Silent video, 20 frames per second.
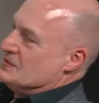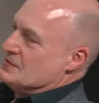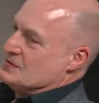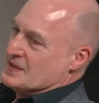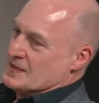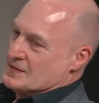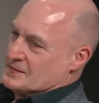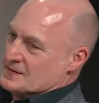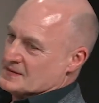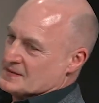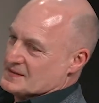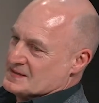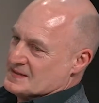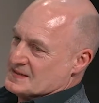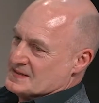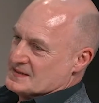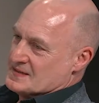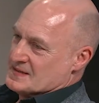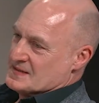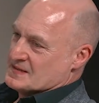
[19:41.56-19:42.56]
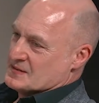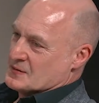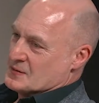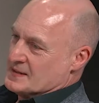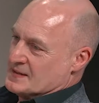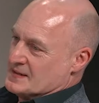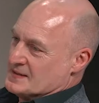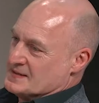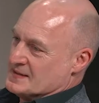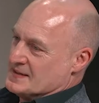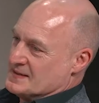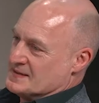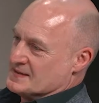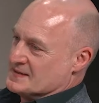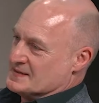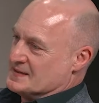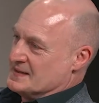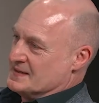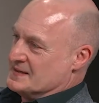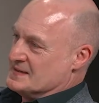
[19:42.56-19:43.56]
you've shown us, there's quite a
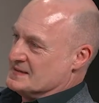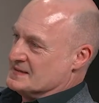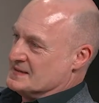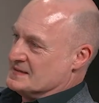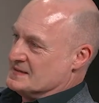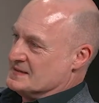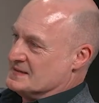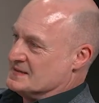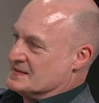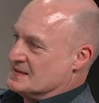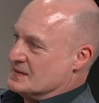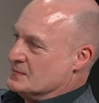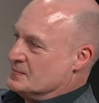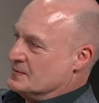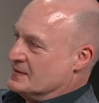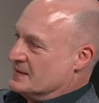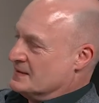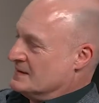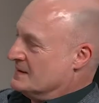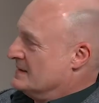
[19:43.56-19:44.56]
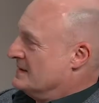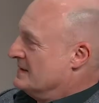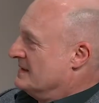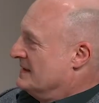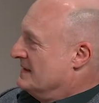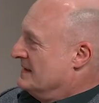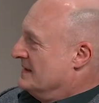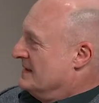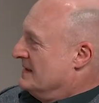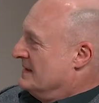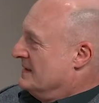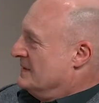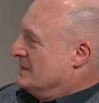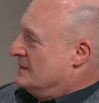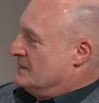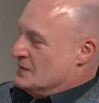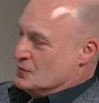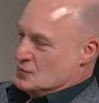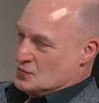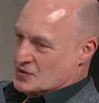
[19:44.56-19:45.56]
dark side. There's a dystopian
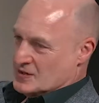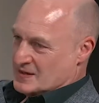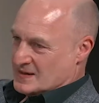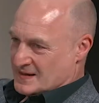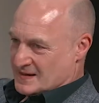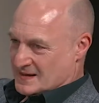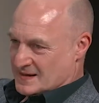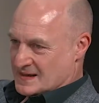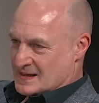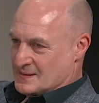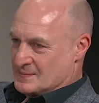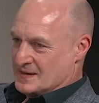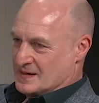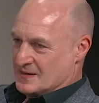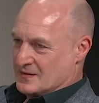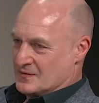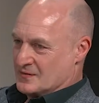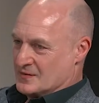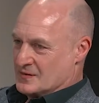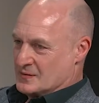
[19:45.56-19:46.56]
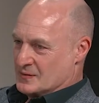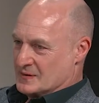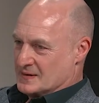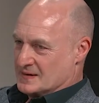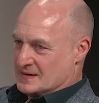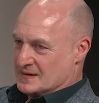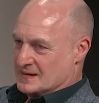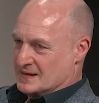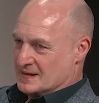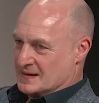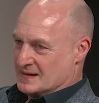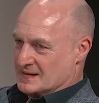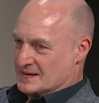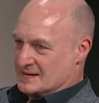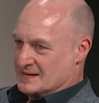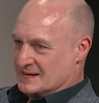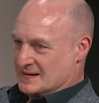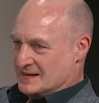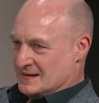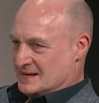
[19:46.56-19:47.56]
future coming through,
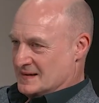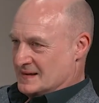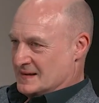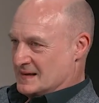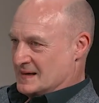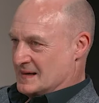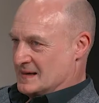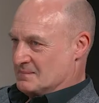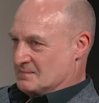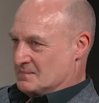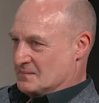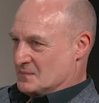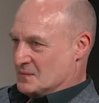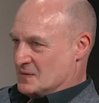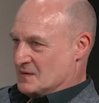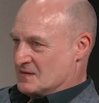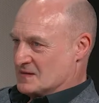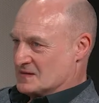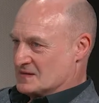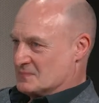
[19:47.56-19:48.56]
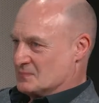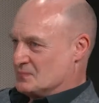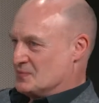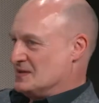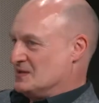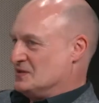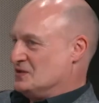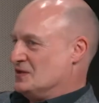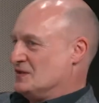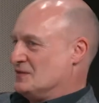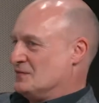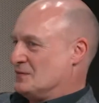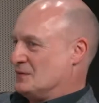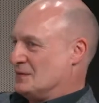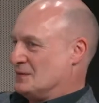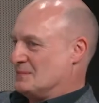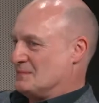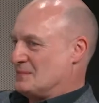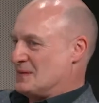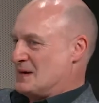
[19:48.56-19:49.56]
and we've had some pretty
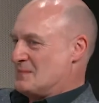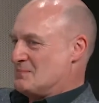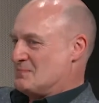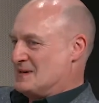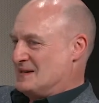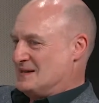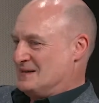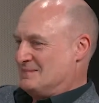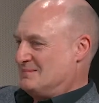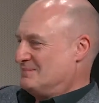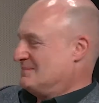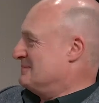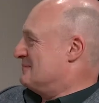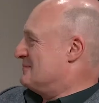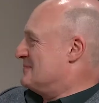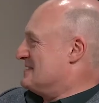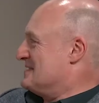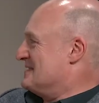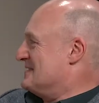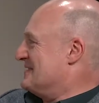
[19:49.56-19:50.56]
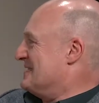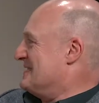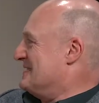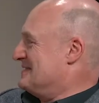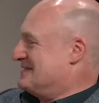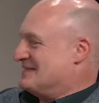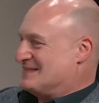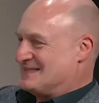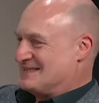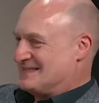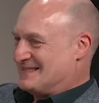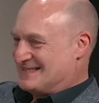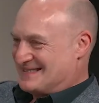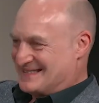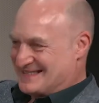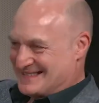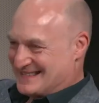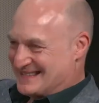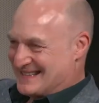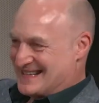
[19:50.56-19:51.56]
cheerful, upbeat presentations
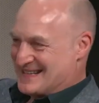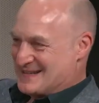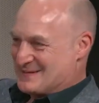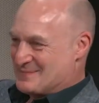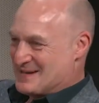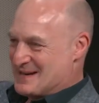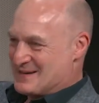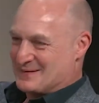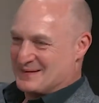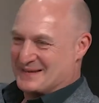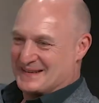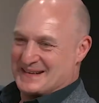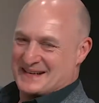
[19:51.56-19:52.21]
today about,